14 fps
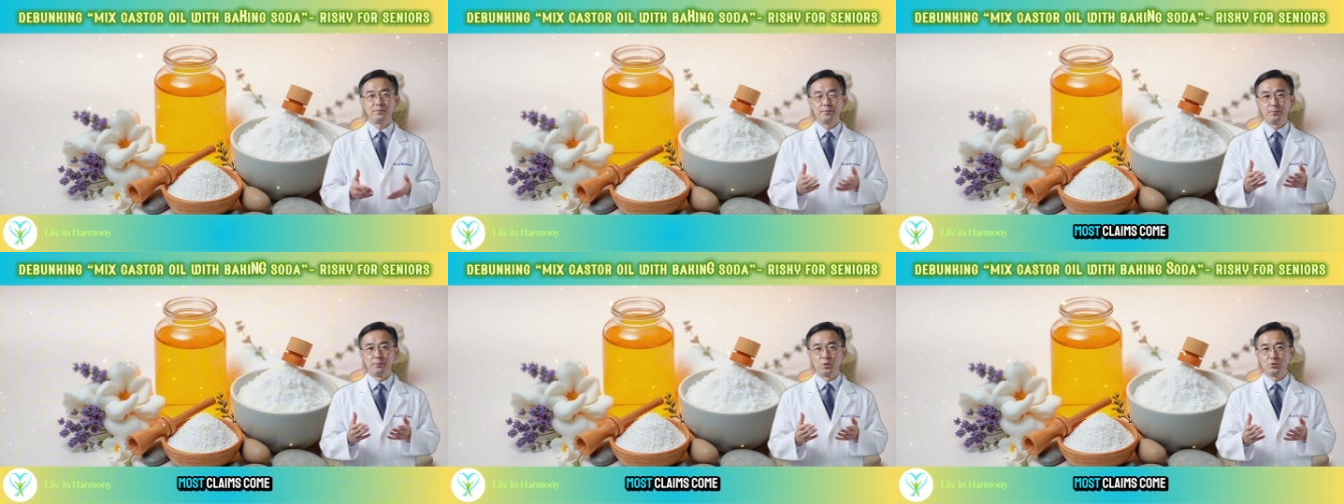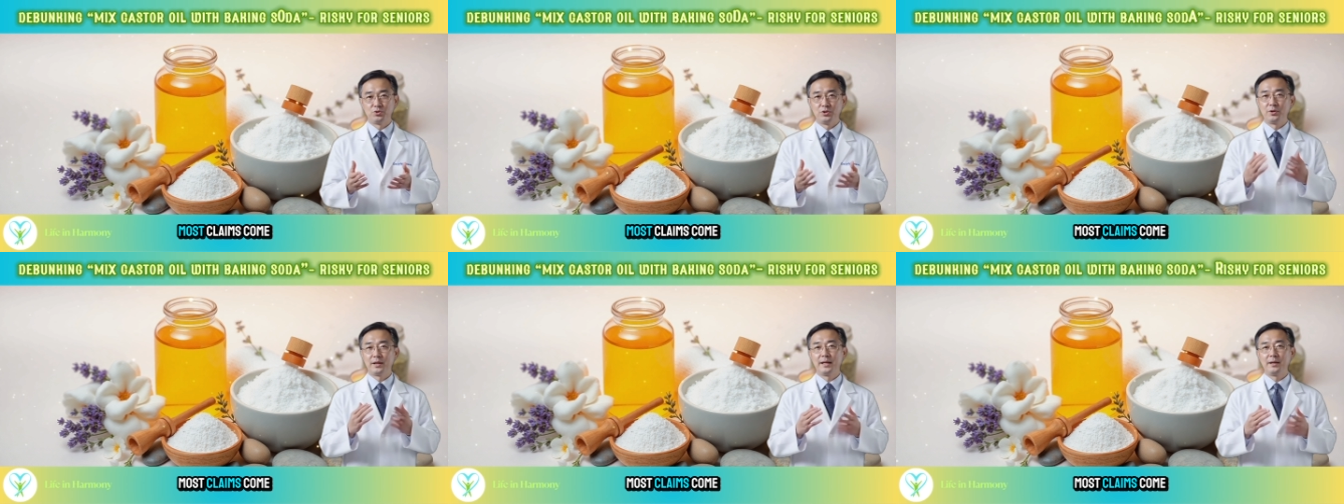
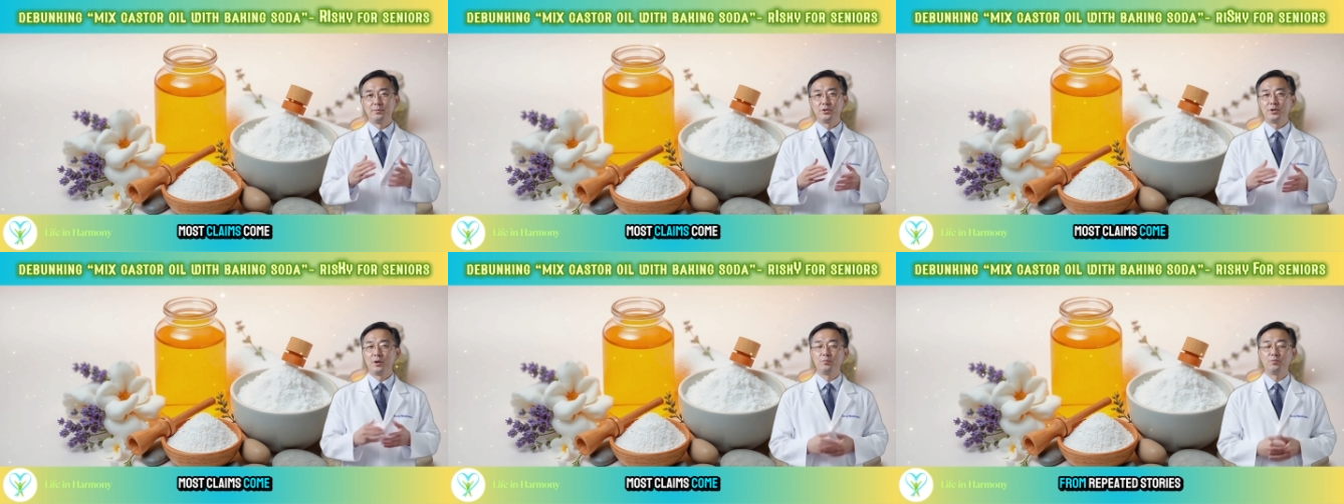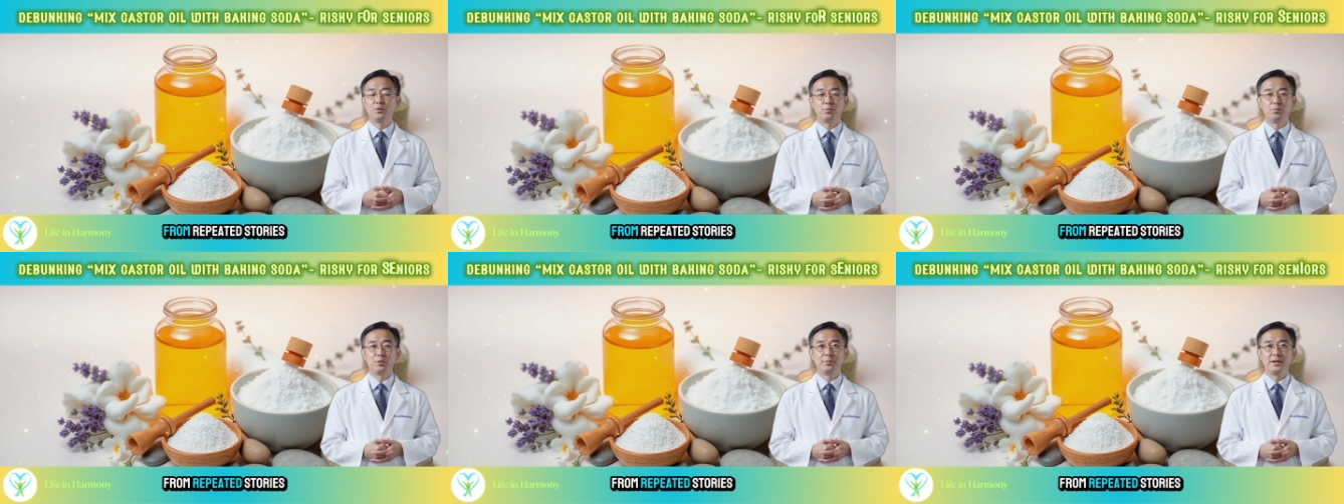Most claims come
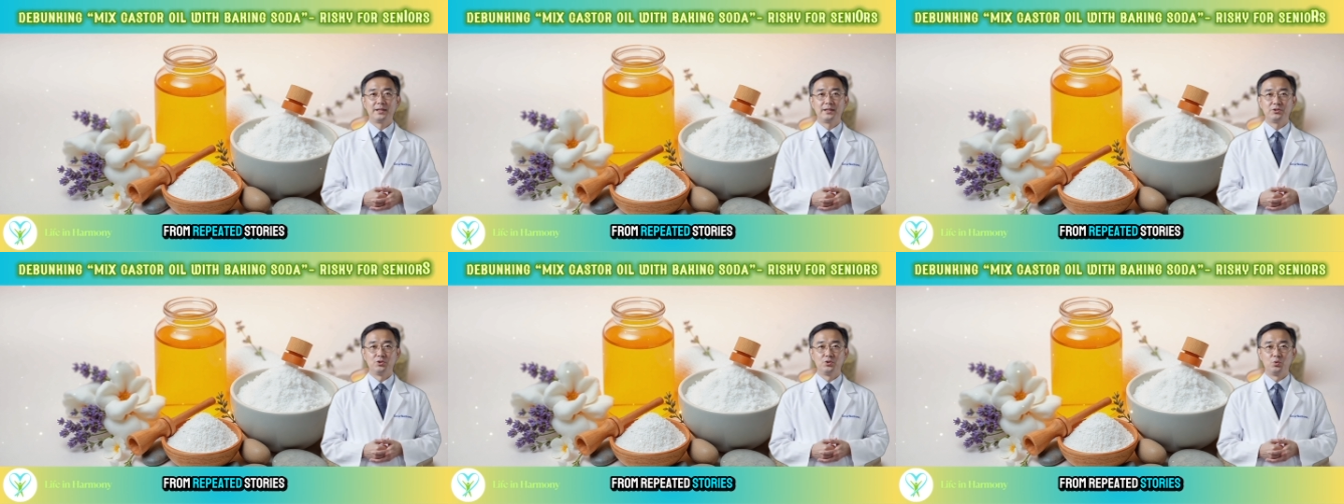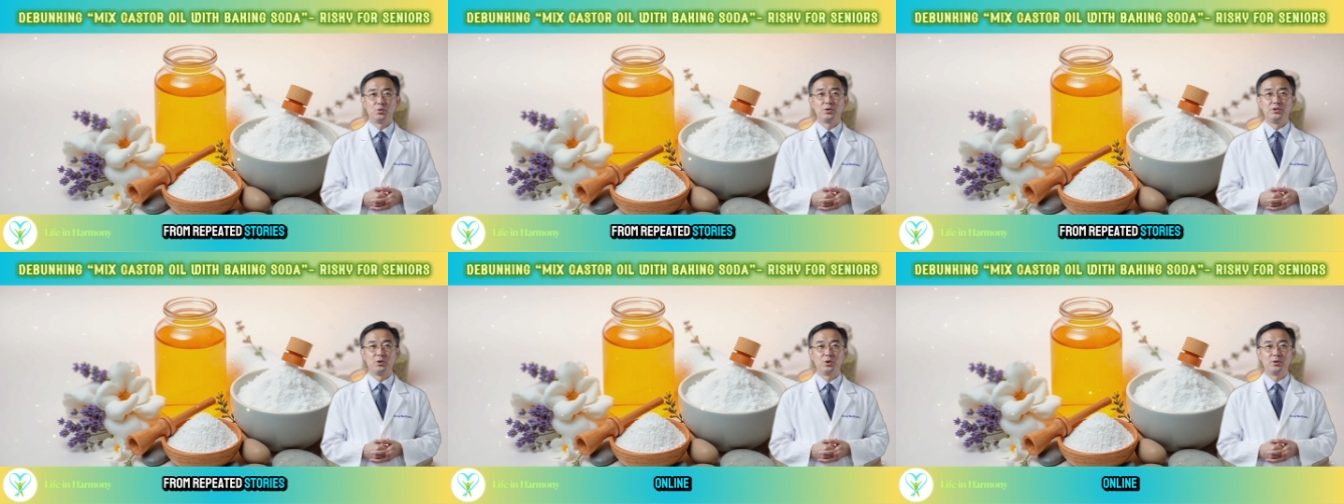from repeated
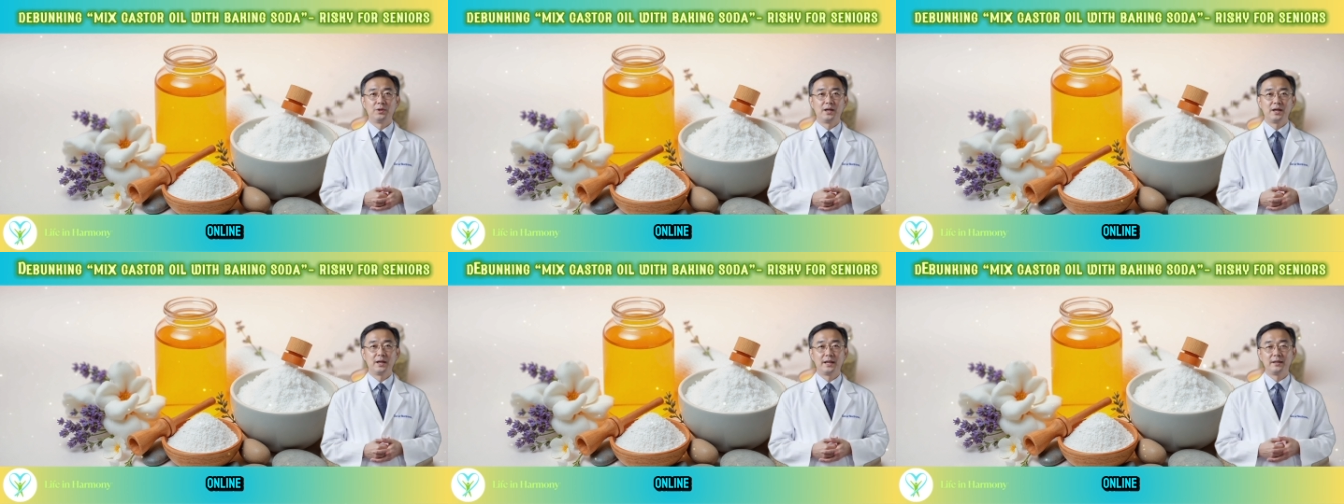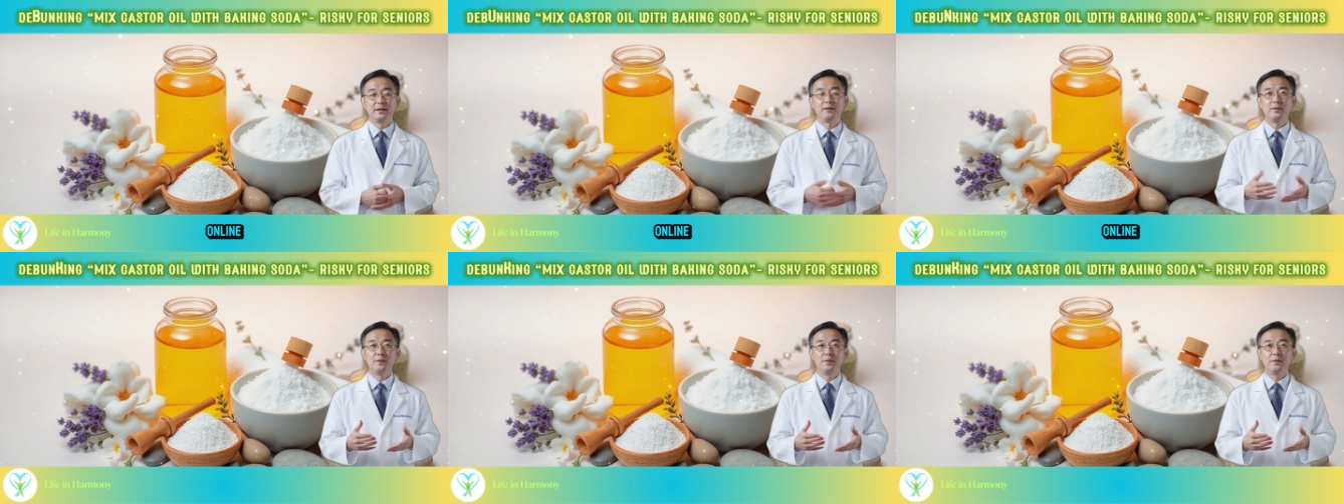stories online.